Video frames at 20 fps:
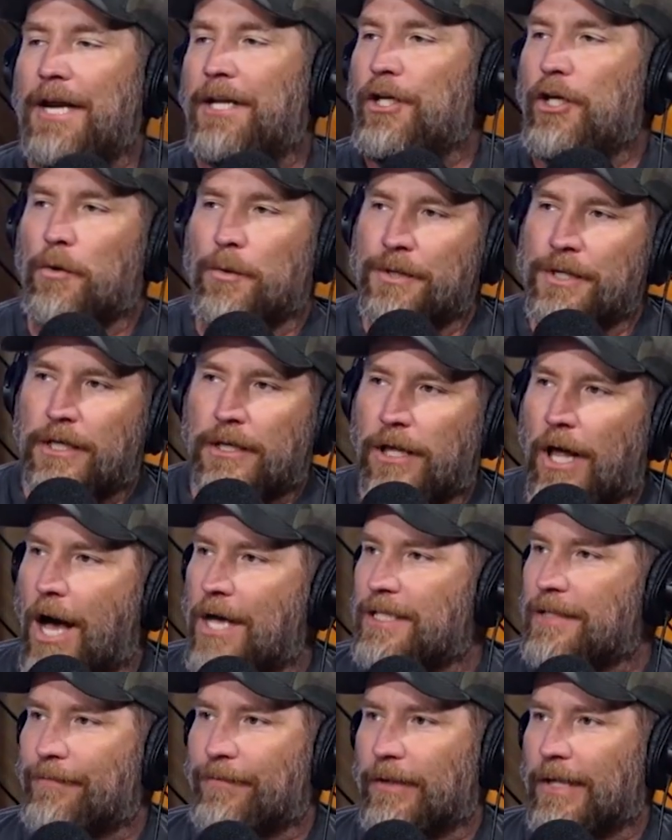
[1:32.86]
How do you in the
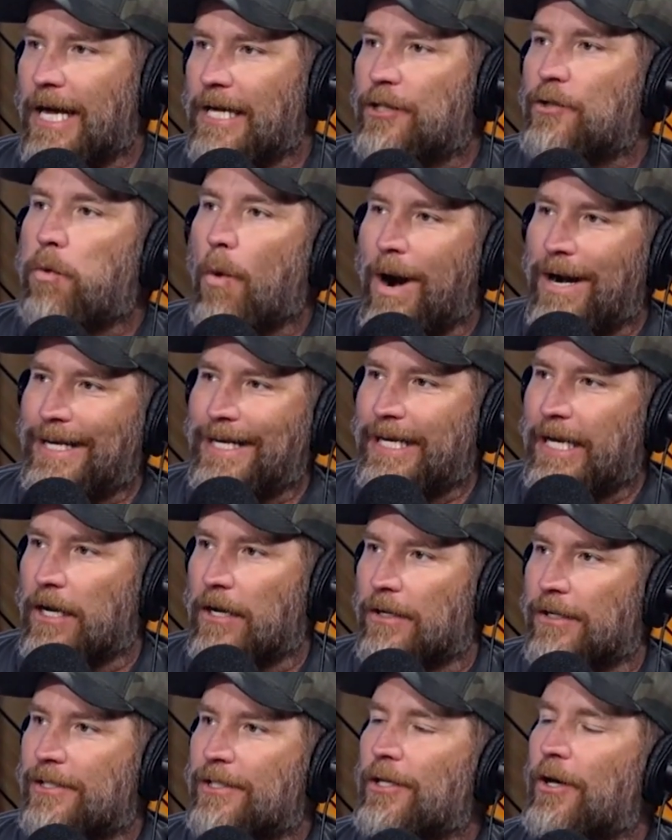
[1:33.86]
closet for like 20 years?